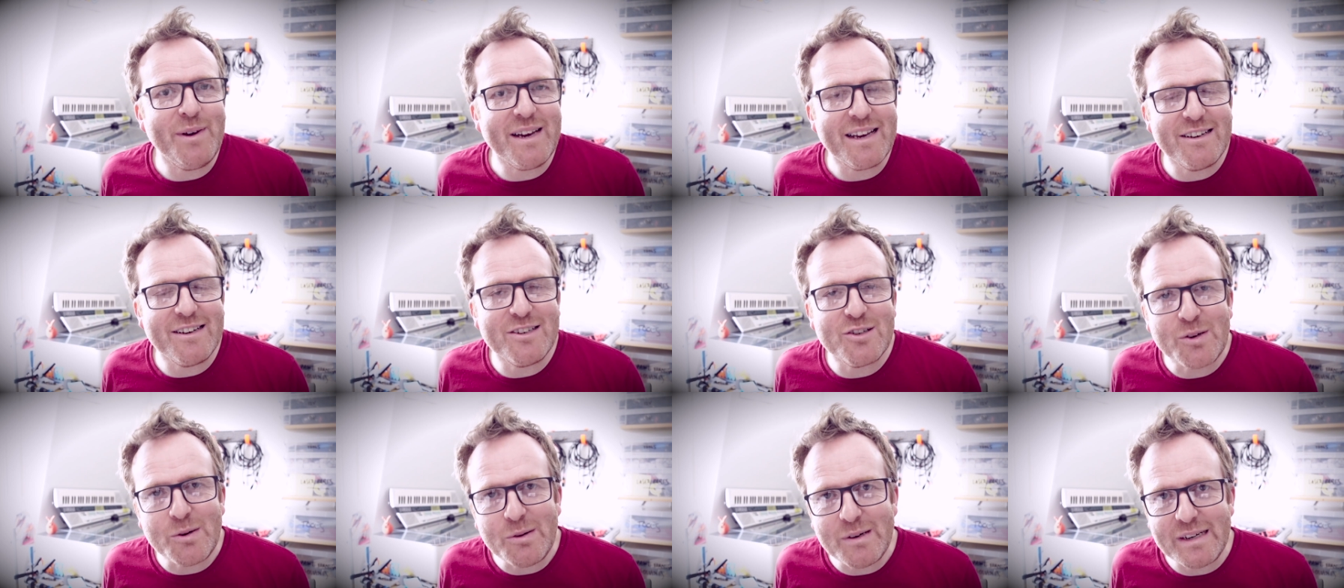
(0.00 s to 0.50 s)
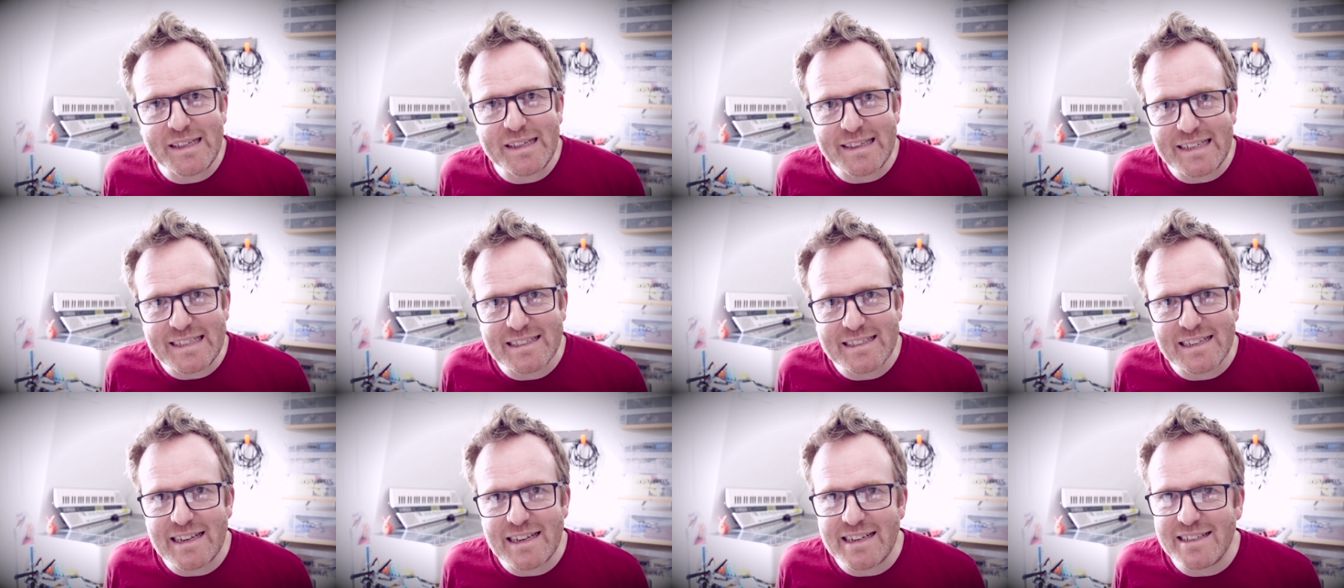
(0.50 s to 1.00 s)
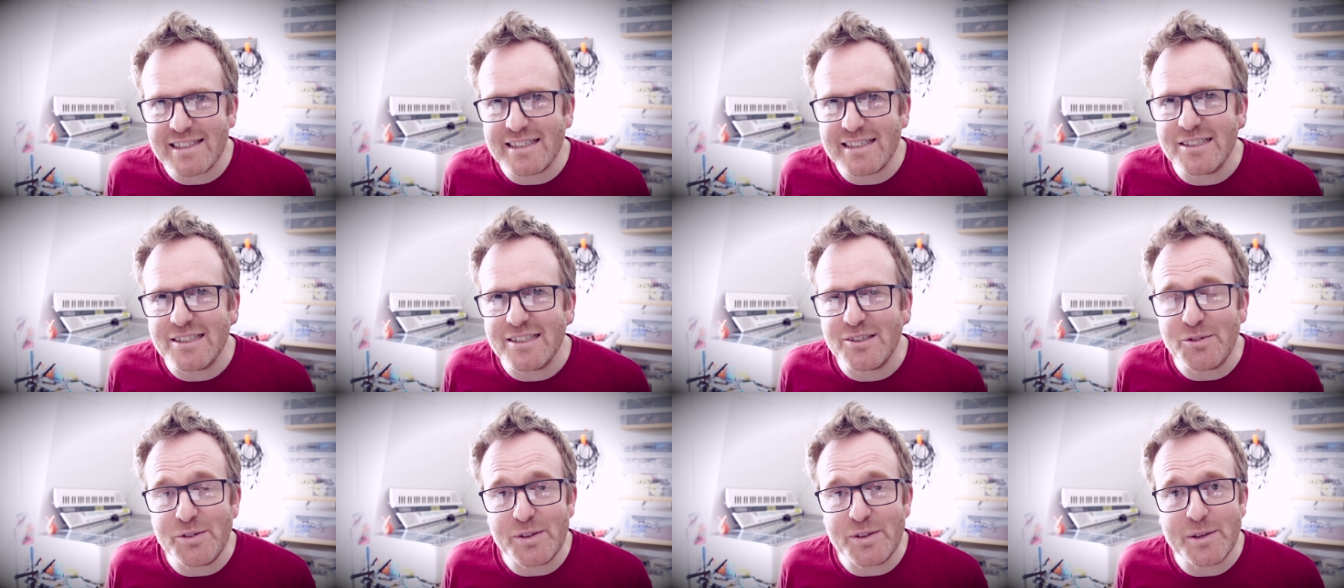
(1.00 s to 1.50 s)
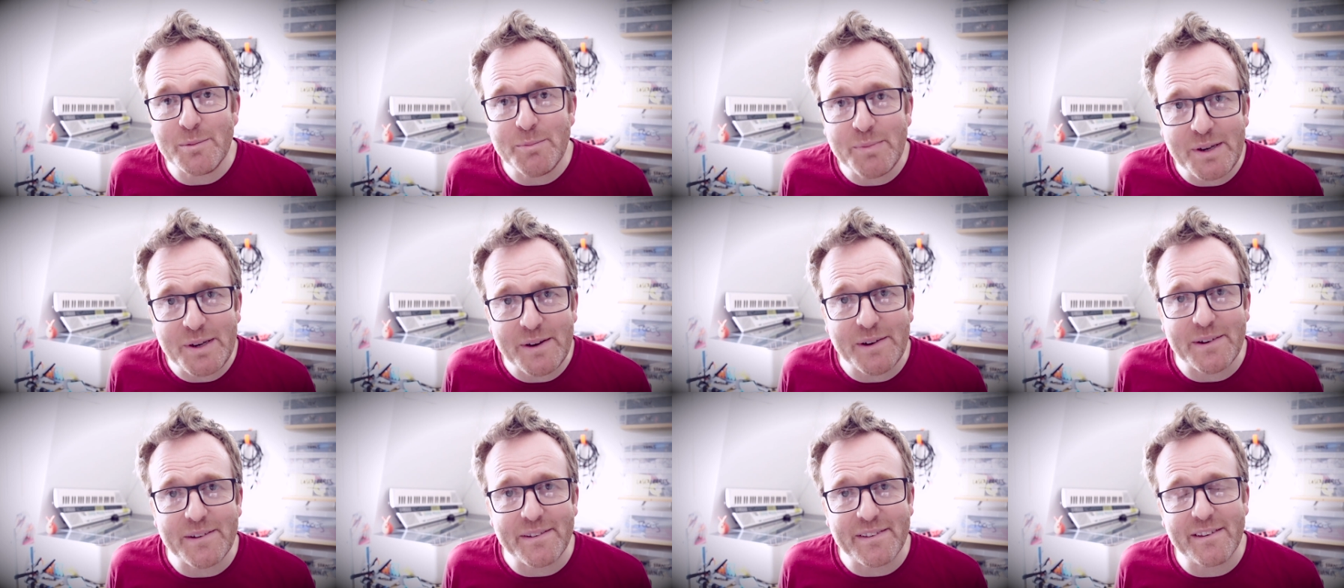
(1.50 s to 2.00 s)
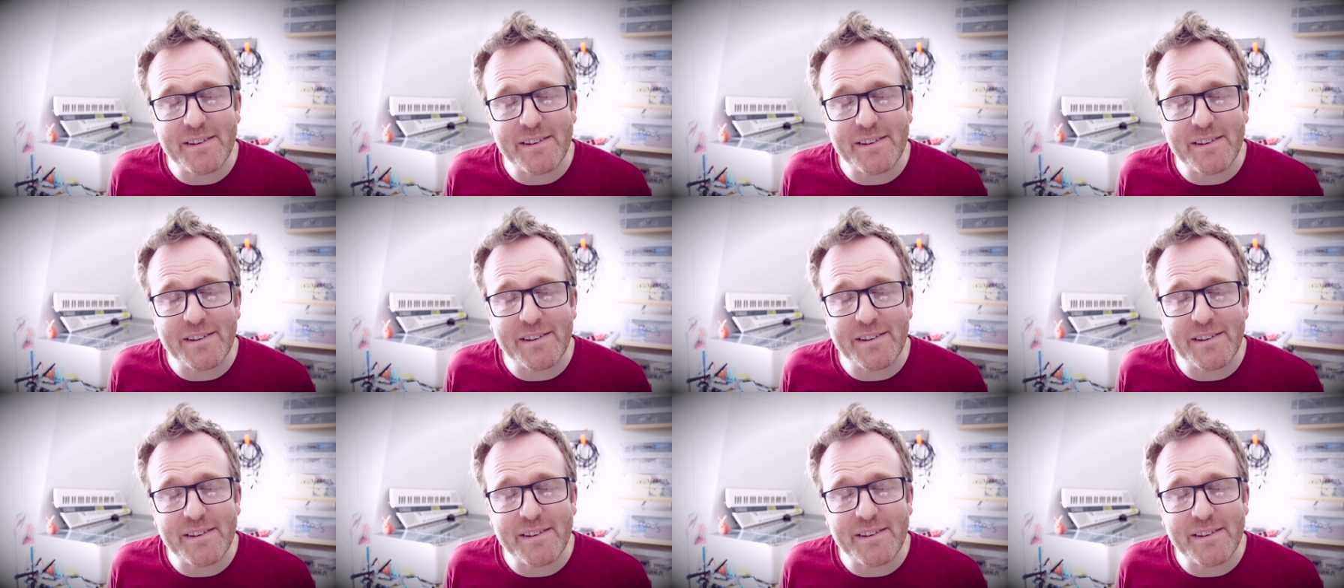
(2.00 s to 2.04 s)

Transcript: we're controlling these lasers through computers,